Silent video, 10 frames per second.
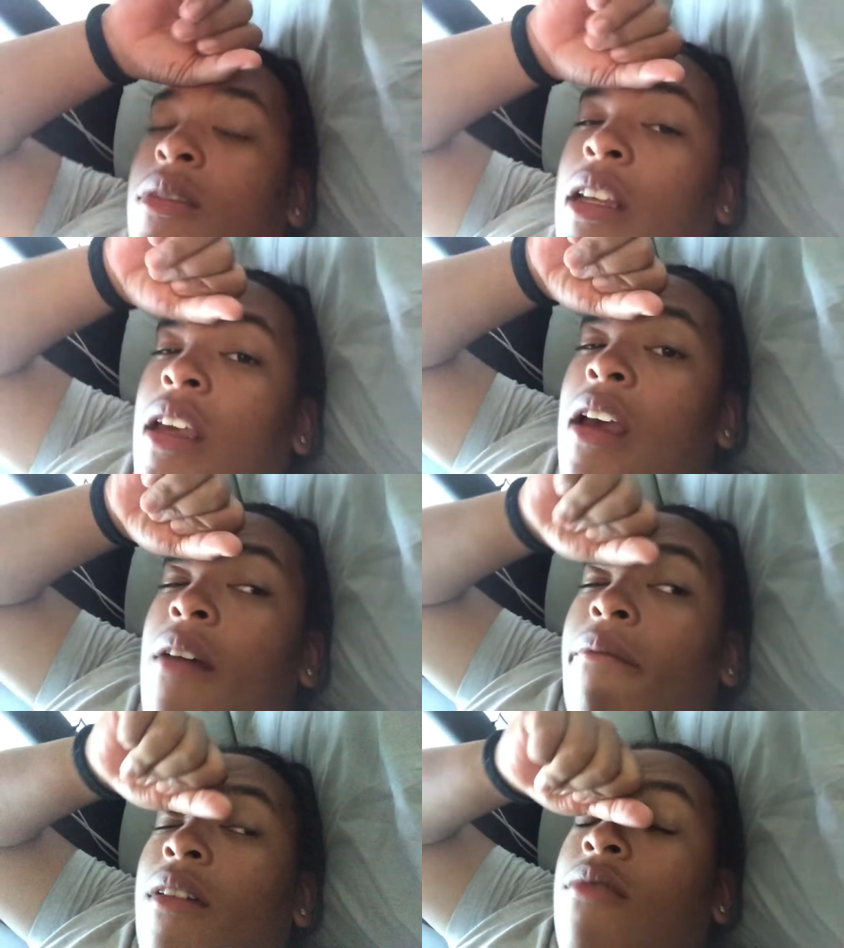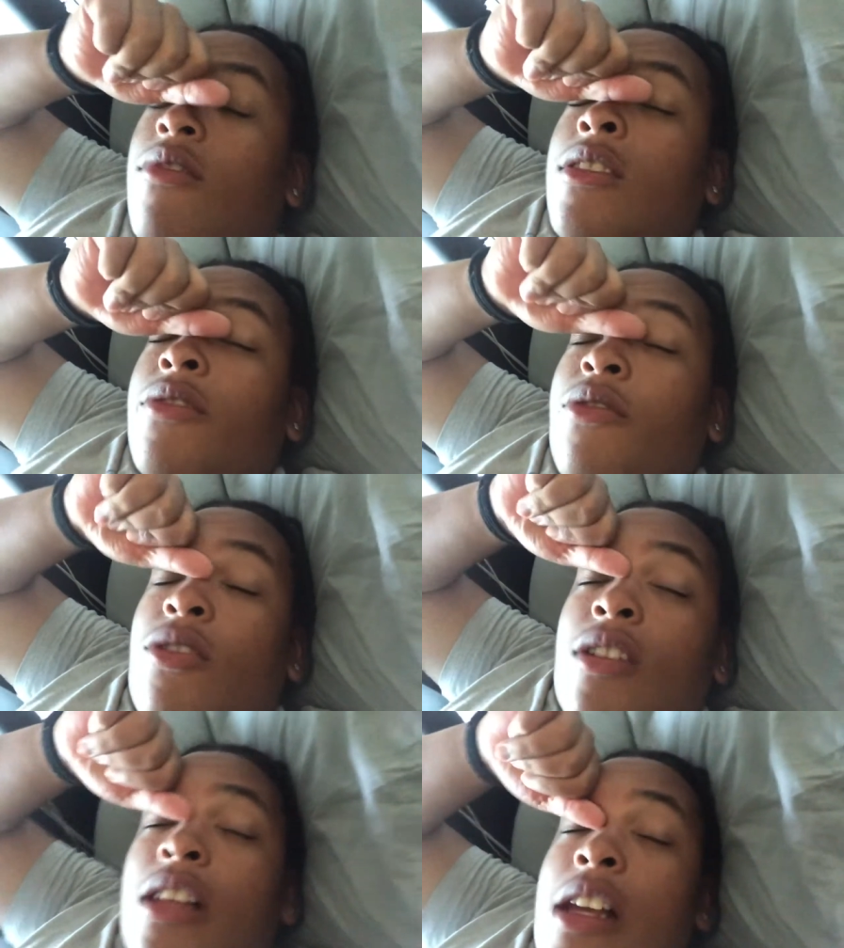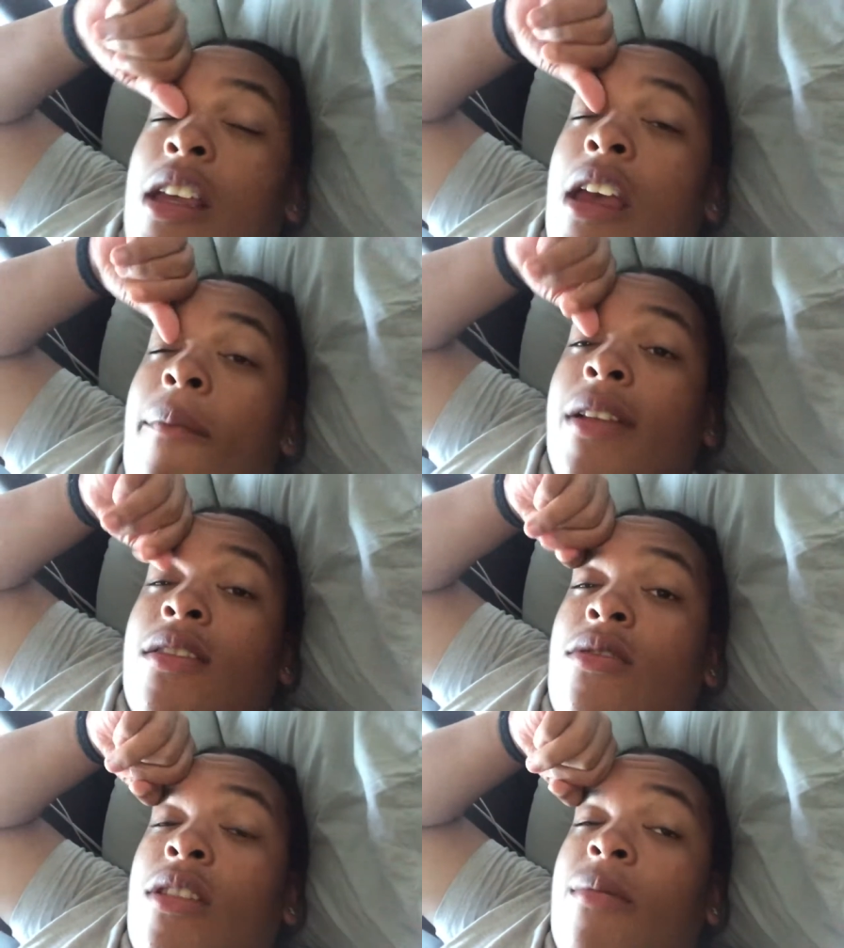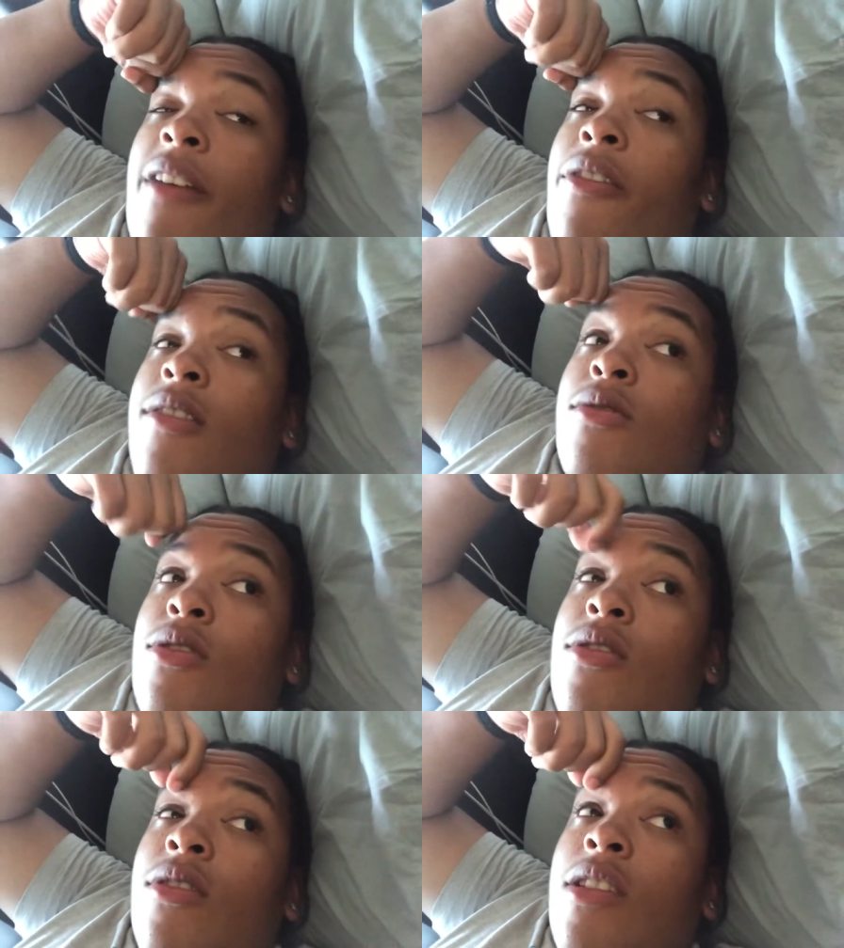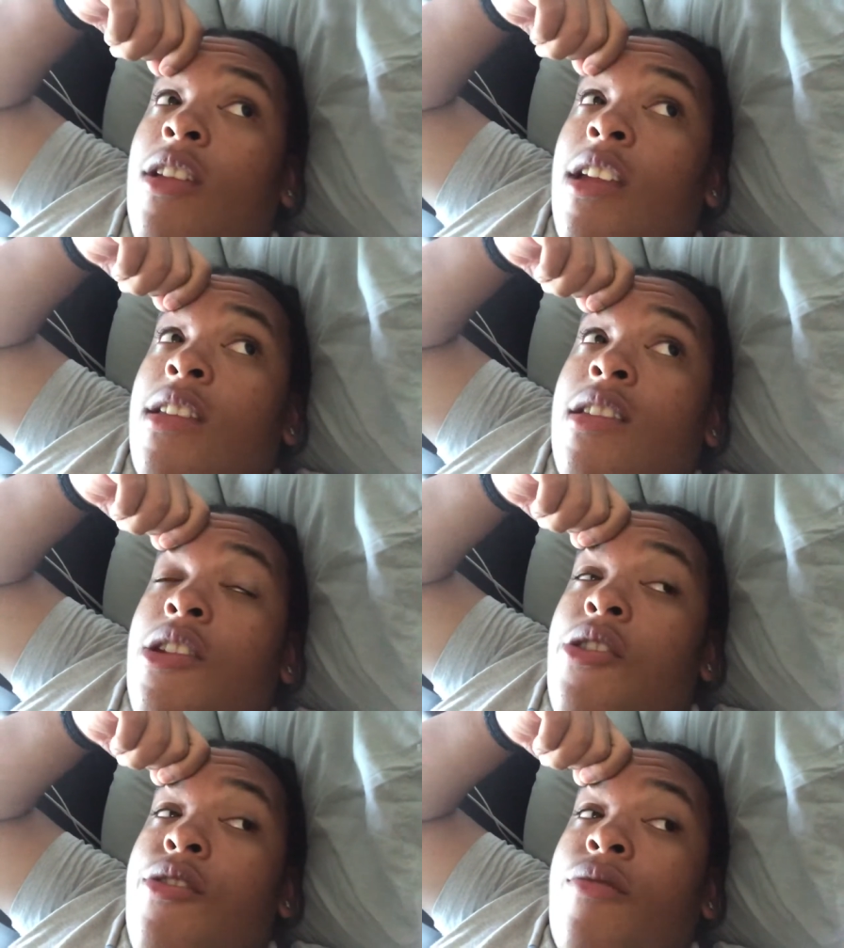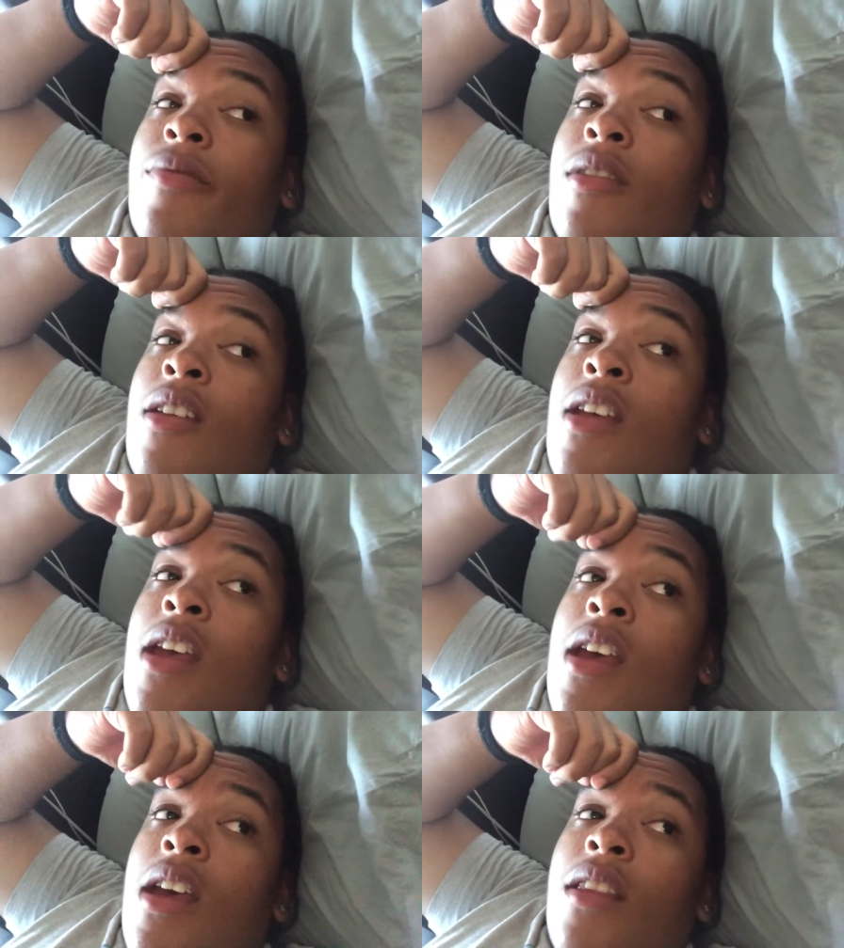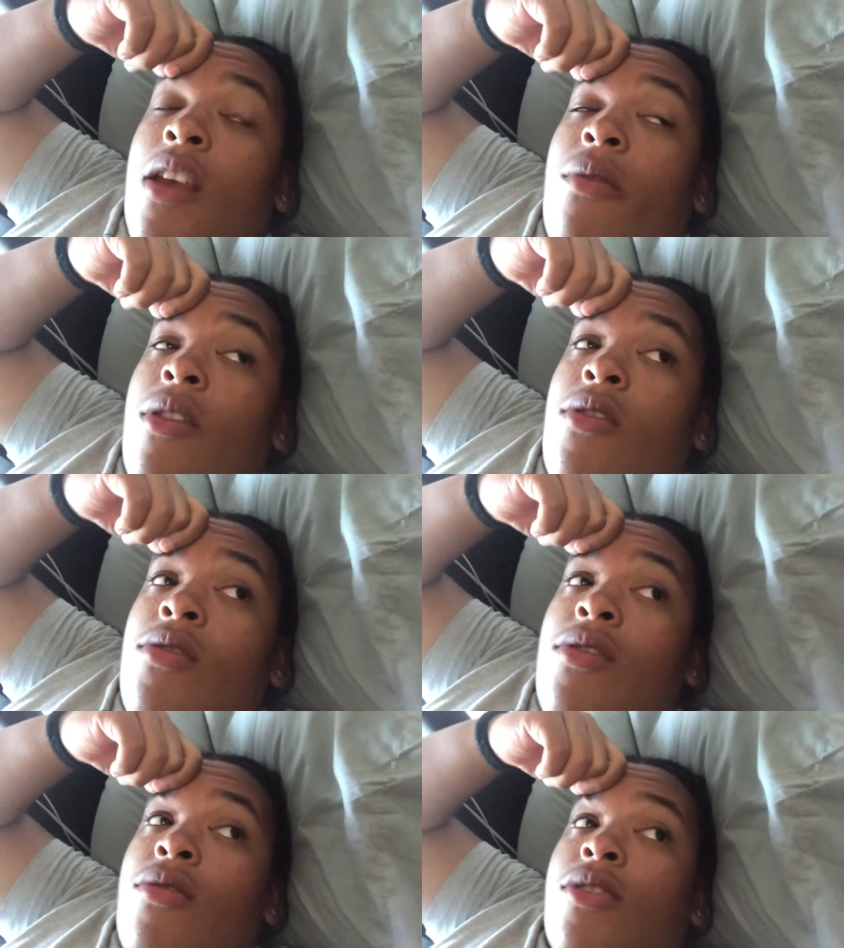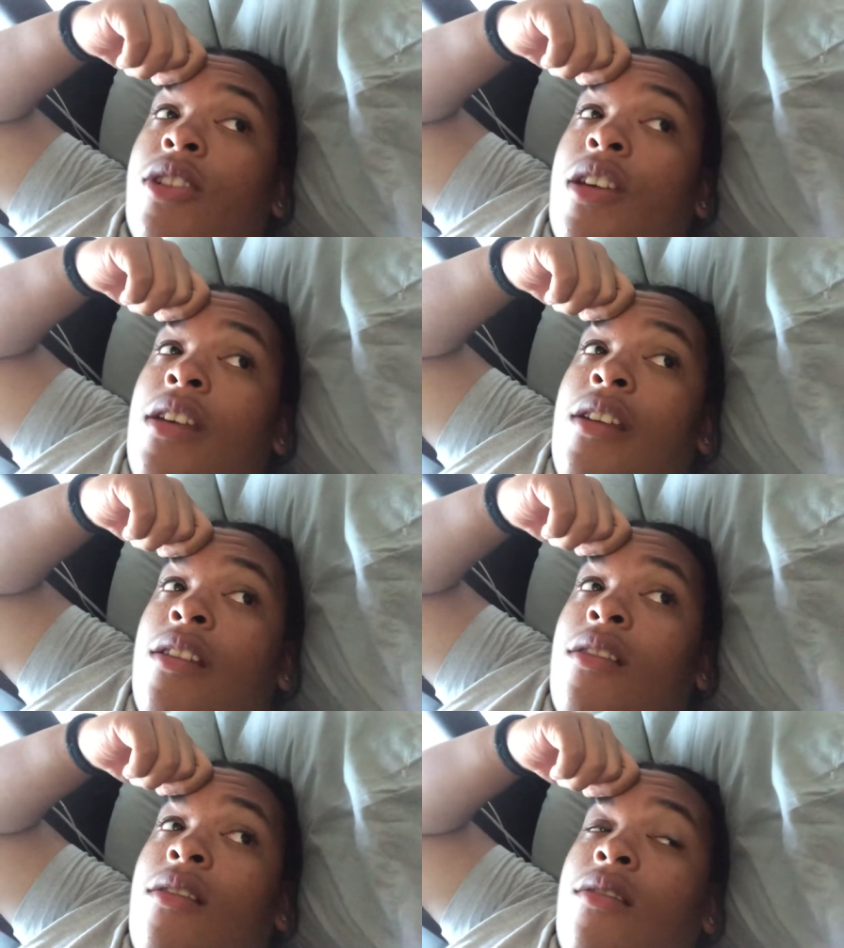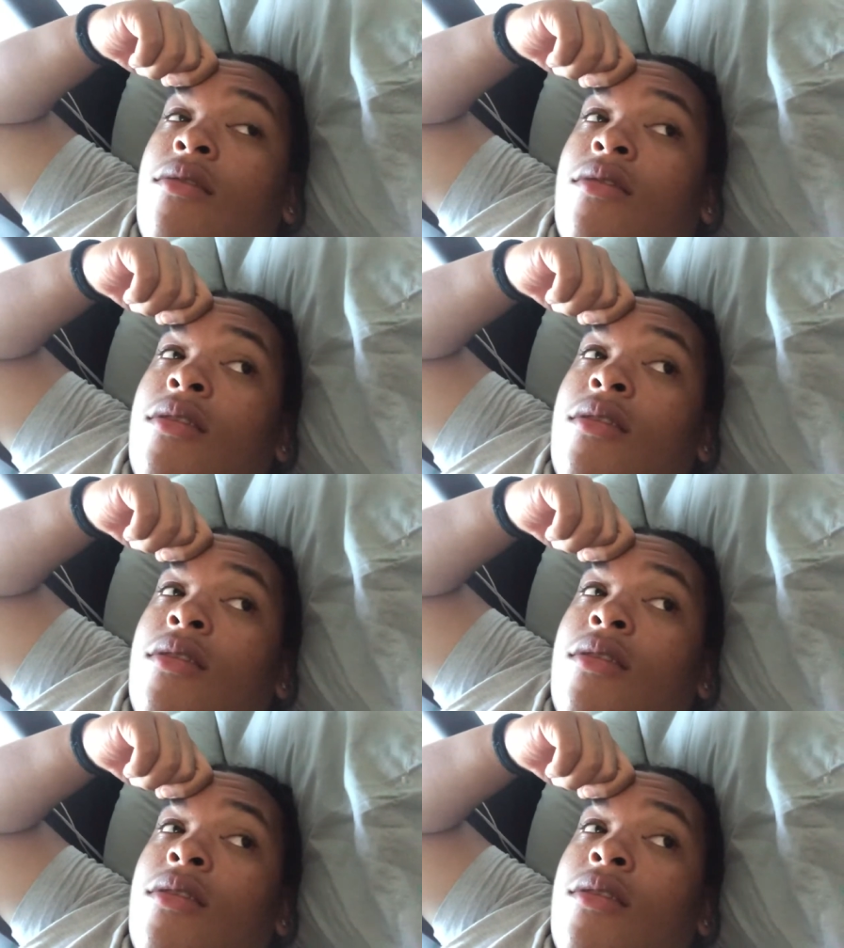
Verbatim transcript: Yeah, once 4 o'clock here, I'm about to go link my friends. We're gonna eat dinner, then we're gonna go chill.